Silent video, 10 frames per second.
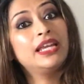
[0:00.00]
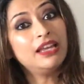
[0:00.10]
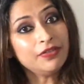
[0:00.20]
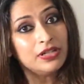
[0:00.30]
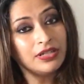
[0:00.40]

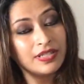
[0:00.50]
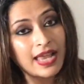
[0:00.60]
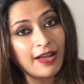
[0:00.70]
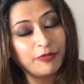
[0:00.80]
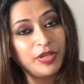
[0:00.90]
givers
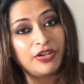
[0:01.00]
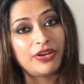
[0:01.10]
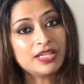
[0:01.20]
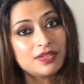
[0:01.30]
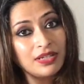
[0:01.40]
have been
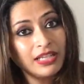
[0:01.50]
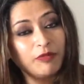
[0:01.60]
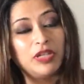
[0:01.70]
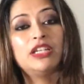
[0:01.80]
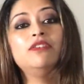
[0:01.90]
arrested, they've
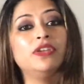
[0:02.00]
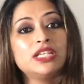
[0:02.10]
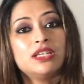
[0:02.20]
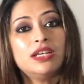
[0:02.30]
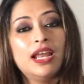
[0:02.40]
been
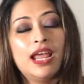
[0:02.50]
convicted.